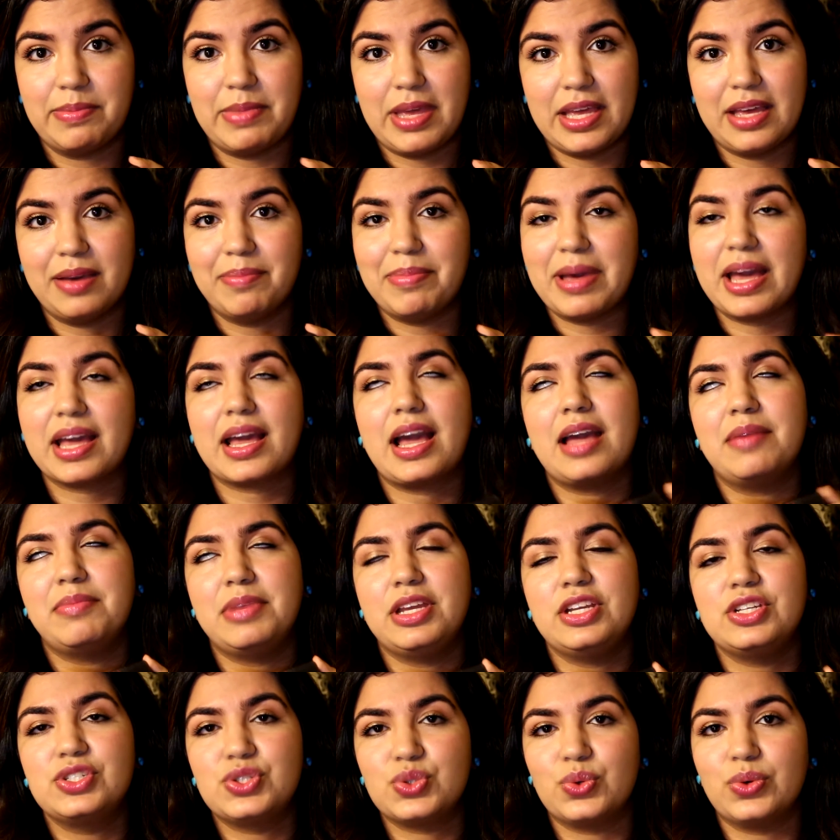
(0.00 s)
makeup bag, I
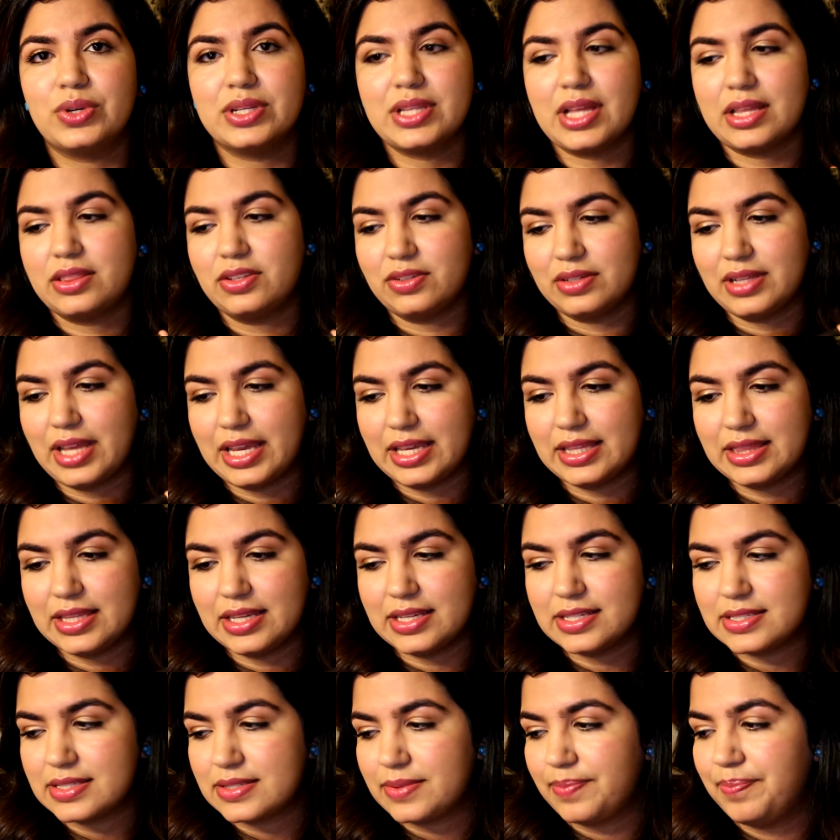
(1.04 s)
make sure that they're like
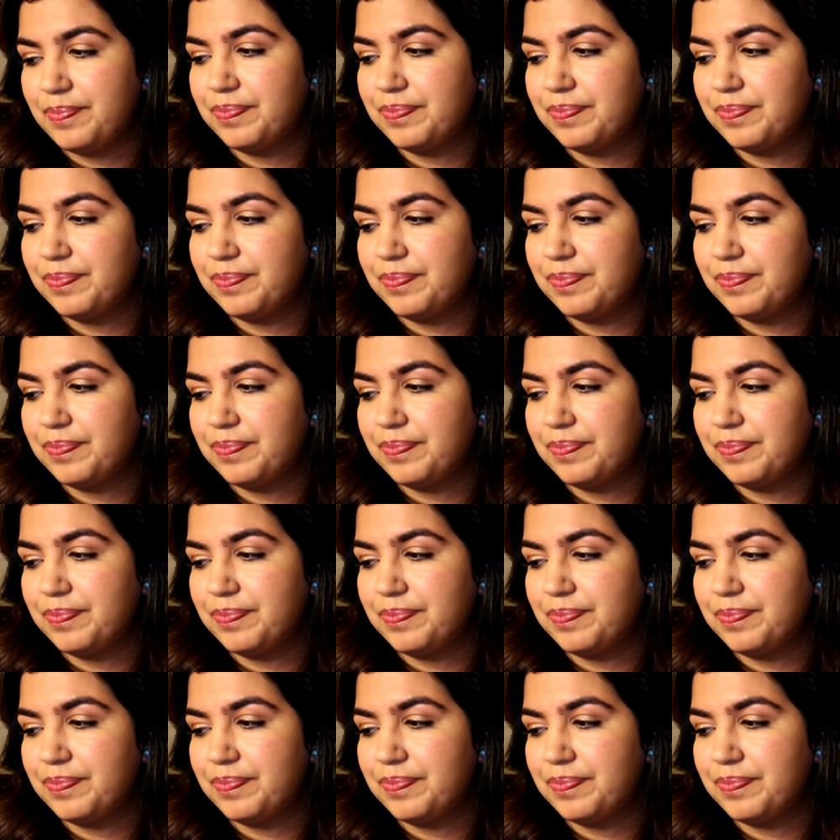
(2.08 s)
this.